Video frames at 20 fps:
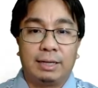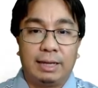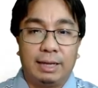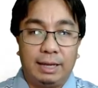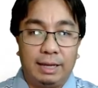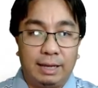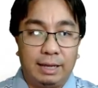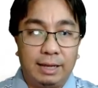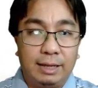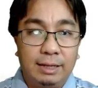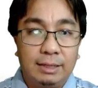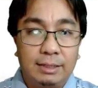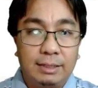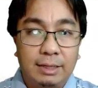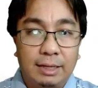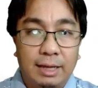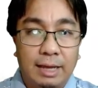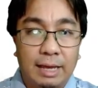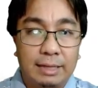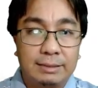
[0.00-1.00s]
A
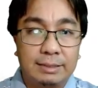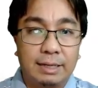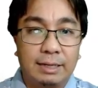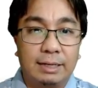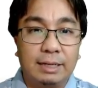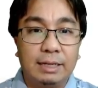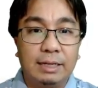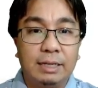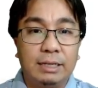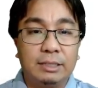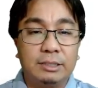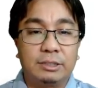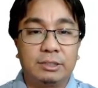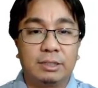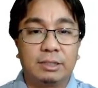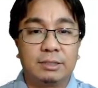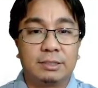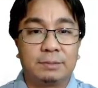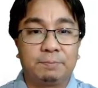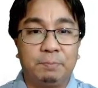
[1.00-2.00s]
has an
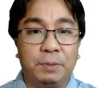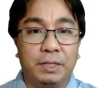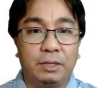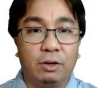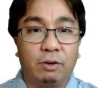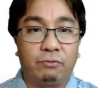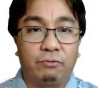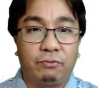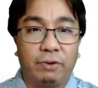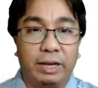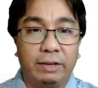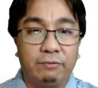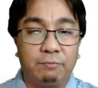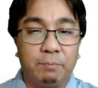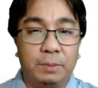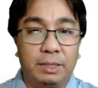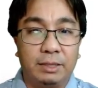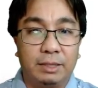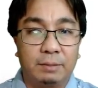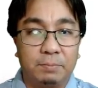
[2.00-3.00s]
initial speed of 5
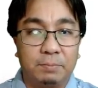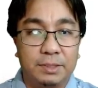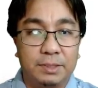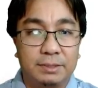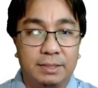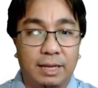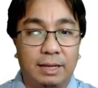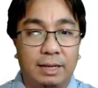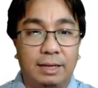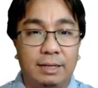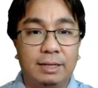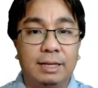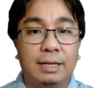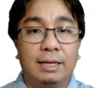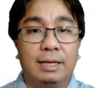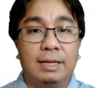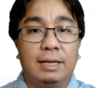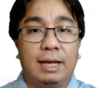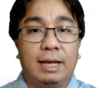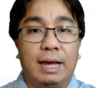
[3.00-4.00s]
meter per second
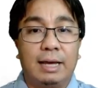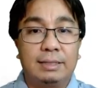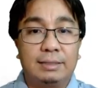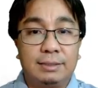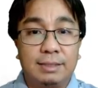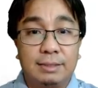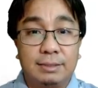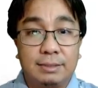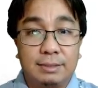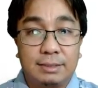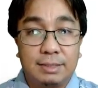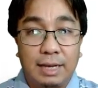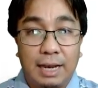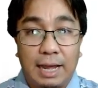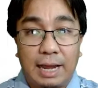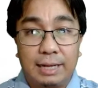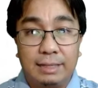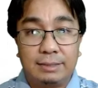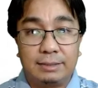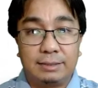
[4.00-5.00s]
as it
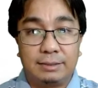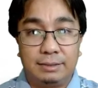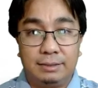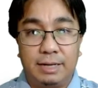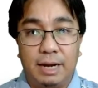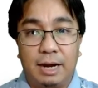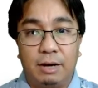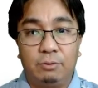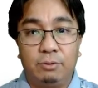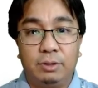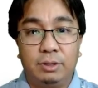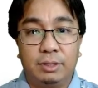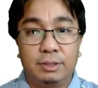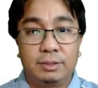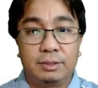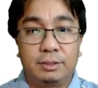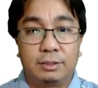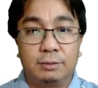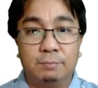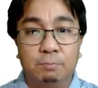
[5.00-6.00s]
slides down the
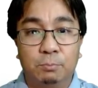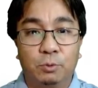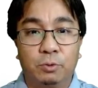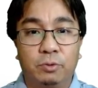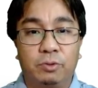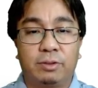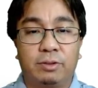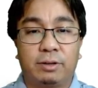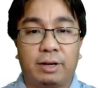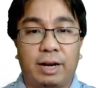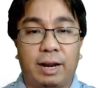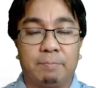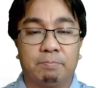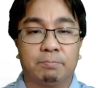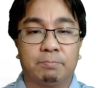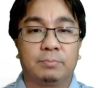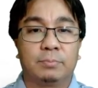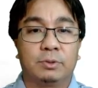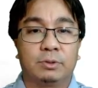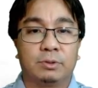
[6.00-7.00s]
smooth
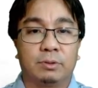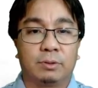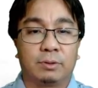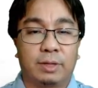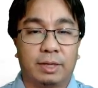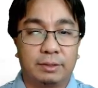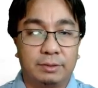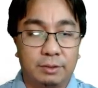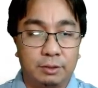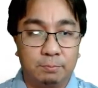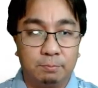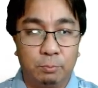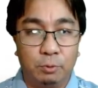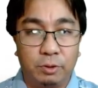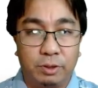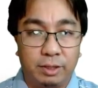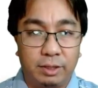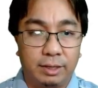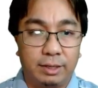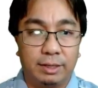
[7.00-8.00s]
ramp. So, okay,
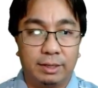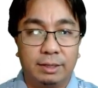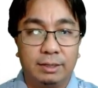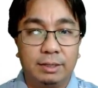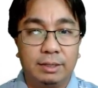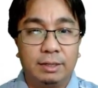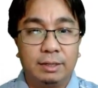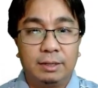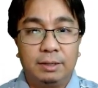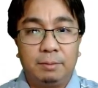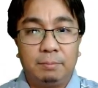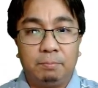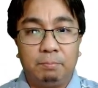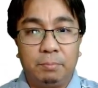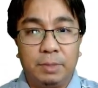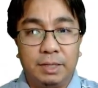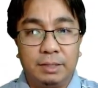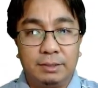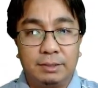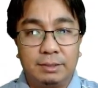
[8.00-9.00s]
smooth here
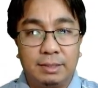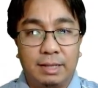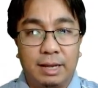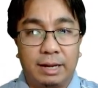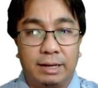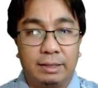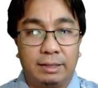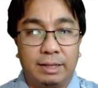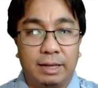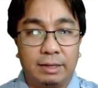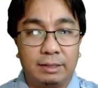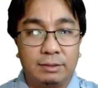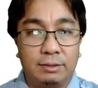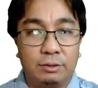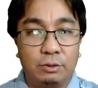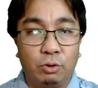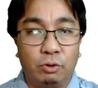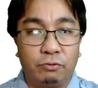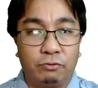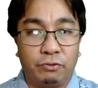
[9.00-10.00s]
means that there
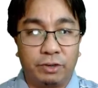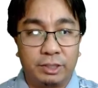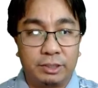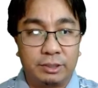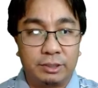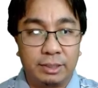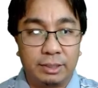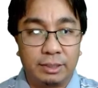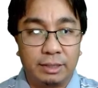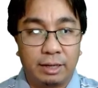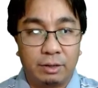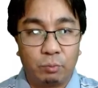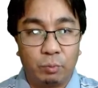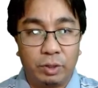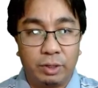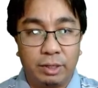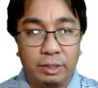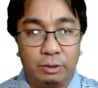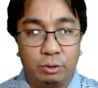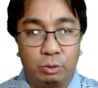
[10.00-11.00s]
is no friction that we
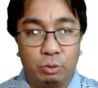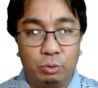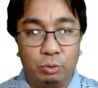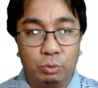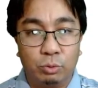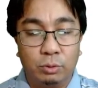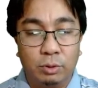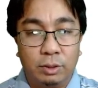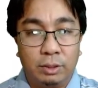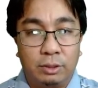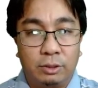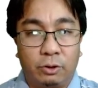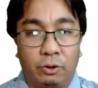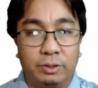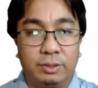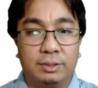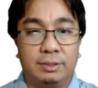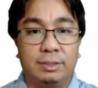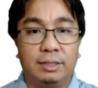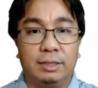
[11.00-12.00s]
need to
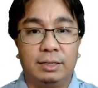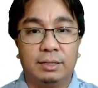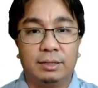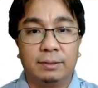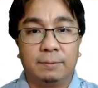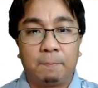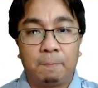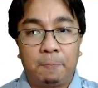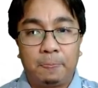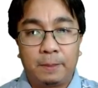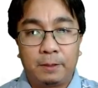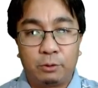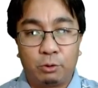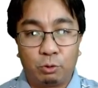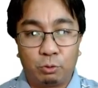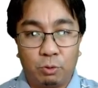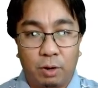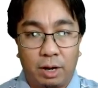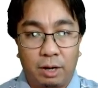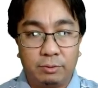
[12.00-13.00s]
consider
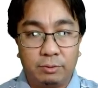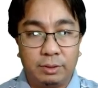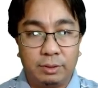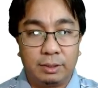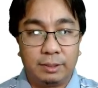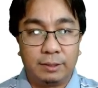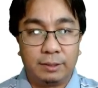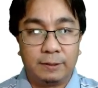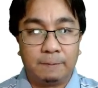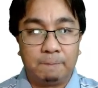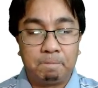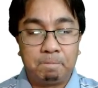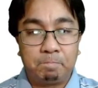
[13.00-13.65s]
throughout the